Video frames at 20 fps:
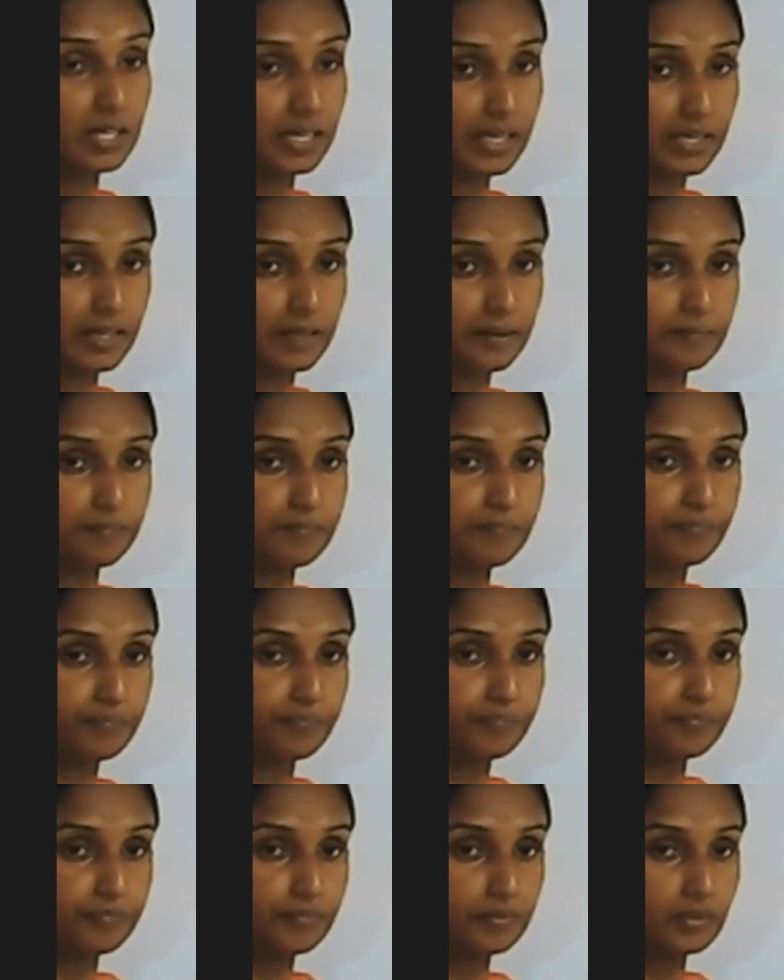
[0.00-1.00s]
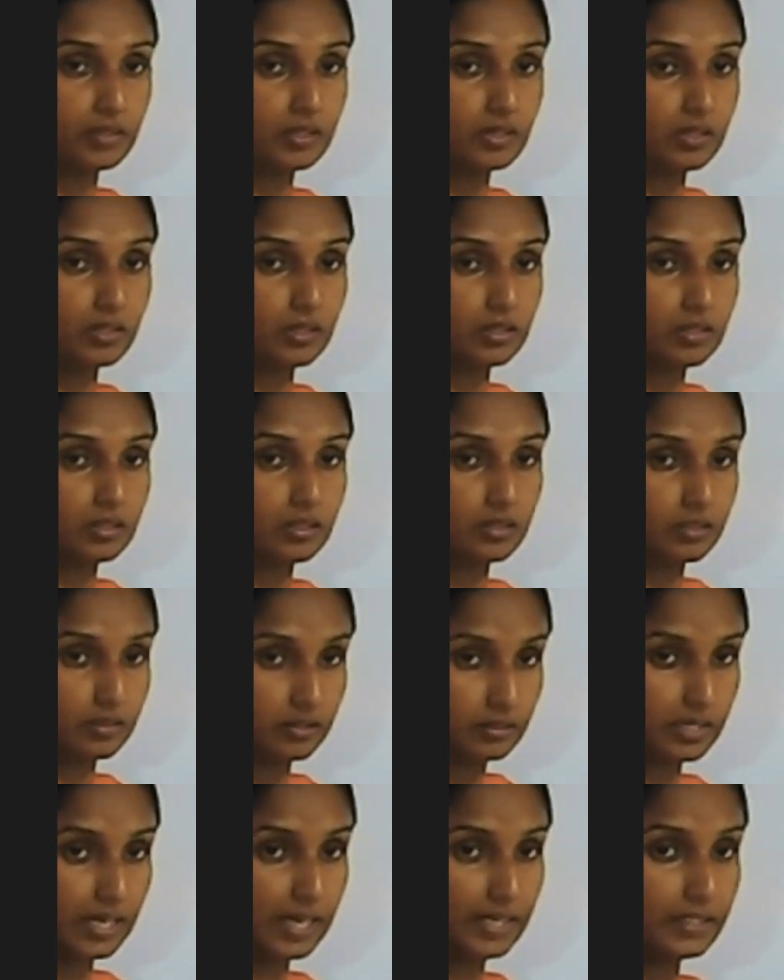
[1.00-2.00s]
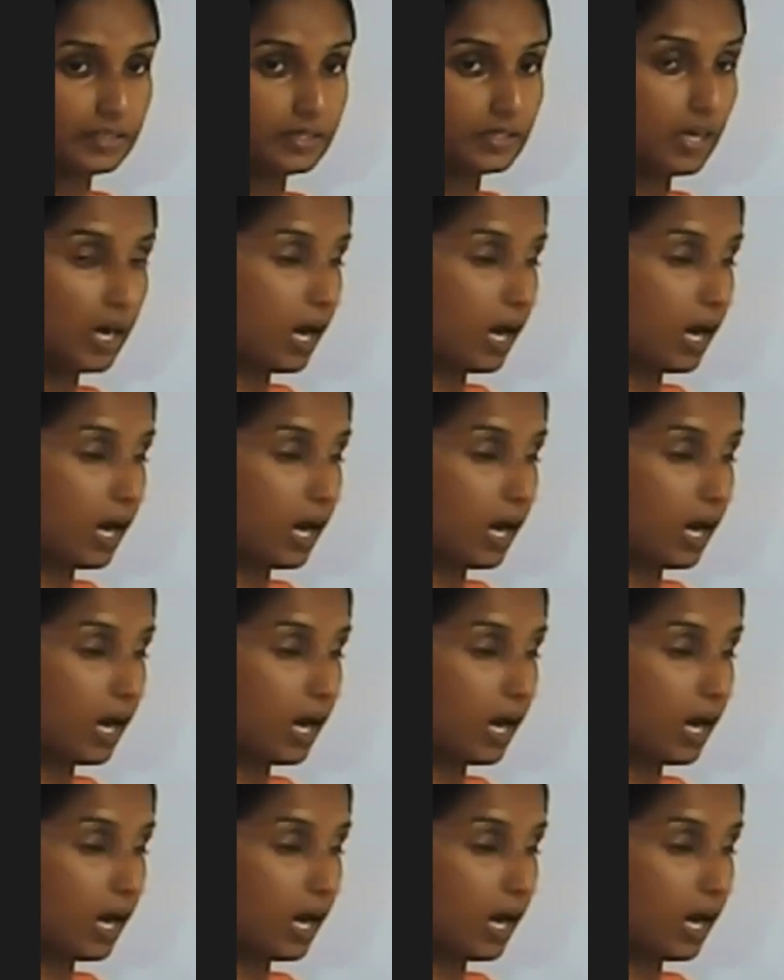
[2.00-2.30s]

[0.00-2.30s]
here, right?